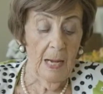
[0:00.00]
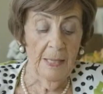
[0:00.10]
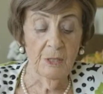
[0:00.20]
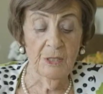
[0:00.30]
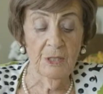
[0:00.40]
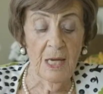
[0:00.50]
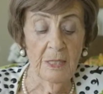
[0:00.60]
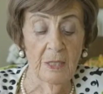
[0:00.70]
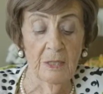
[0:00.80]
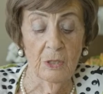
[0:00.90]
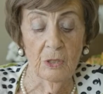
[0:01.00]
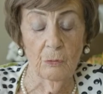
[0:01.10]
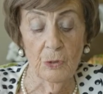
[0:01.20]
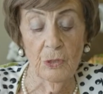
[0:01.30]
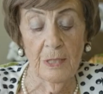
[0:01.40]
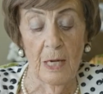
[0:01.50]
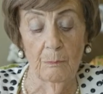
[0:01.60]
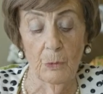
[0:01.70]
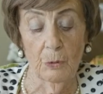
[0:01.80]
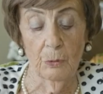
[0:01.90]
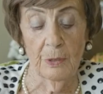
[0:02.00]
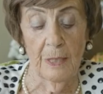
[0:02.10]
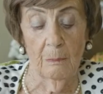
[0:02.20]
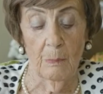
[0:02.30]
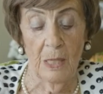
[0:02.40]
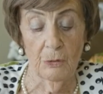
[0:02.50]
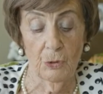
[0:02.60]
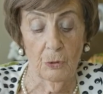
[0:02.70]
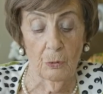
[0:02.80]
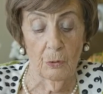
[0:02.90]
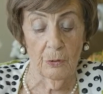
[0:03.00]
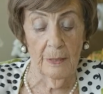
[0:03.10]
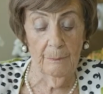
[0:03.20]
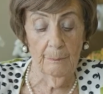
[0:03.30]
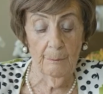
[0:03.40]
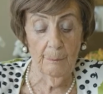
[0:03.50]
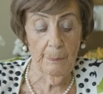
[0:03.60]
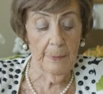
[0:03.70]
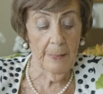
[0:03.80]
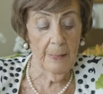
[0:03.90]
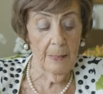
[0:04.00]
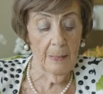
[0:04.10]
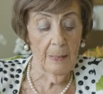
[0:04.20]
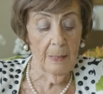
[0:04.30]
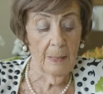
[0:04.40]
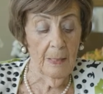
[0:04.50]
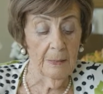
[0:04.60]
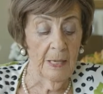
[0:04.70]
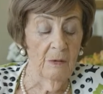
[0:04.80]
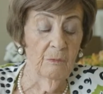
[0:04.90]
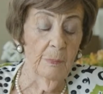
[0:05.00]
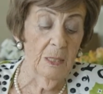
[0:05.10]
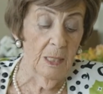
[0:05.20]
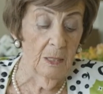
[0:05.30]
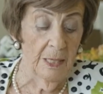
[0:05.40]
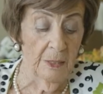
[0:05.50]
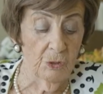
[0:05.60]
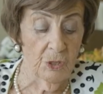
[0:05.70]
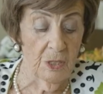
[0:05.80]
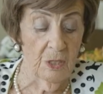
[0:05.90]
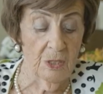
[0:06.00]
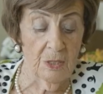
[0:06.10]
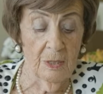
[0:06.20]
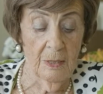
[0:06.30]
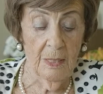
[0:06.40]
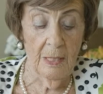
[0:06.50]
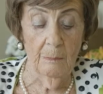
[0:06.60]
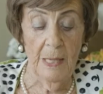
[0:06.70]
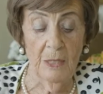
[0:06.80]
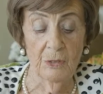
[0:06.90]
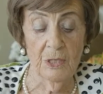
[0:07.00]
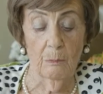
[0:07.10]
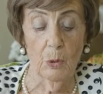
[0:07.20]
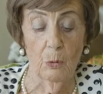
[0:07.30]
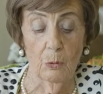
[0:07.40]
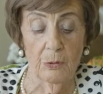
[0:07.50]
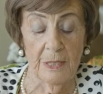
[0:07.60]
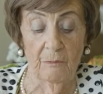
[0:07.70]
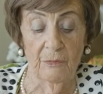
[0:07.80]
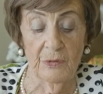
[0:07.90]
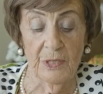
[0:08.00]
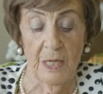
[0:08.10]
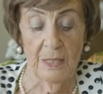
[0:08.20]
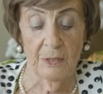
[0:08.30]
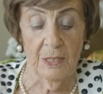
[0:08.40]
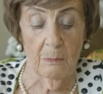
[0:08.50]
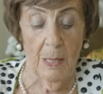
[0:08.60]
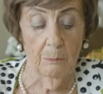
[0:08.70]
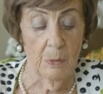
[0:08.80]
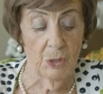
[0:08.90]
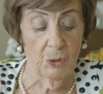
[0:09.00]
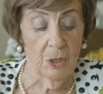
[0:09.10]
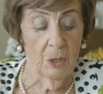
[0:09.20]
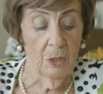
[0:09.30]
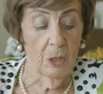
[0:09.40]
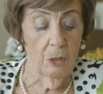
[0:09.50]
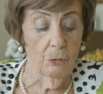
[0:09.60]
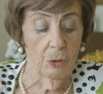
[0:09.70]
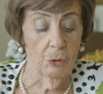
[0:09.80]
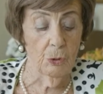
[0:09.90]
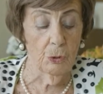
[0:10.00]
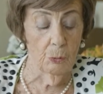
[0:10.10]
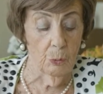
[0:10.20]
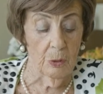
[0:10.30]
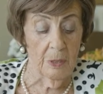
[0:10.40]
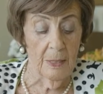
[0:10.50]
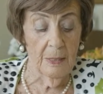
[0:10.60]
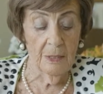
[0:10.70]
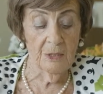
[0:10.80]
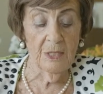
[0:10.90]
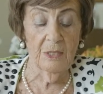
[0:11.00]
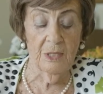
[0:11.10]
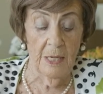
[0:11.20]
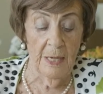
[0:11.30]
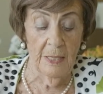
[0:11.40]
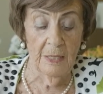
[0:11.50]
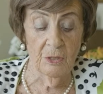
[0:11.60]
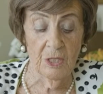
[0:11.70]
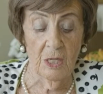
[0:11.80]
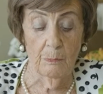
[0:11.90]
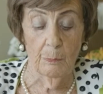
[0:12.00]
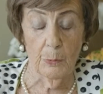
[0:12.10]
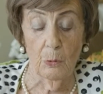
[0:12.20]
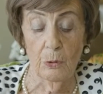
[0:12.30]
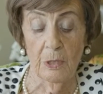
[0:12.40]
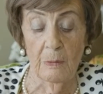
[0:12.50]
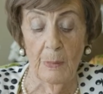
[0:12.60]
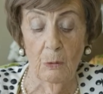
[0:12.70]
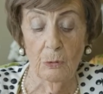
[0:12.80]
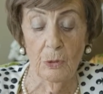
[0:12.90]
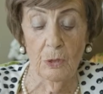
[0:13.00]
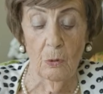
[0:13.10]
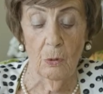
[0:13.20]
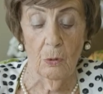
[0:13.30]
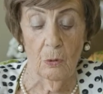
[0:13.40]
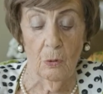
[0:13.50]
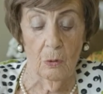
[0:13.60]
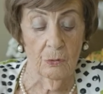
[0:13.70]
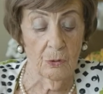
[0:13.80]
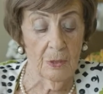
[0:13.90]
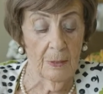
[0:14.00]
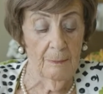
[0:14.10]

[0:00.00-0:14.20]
I decided it was time to tell my story. I gave many lectures and made some notes emphasizing my mission to ensure that the hate that brought about the Holocaust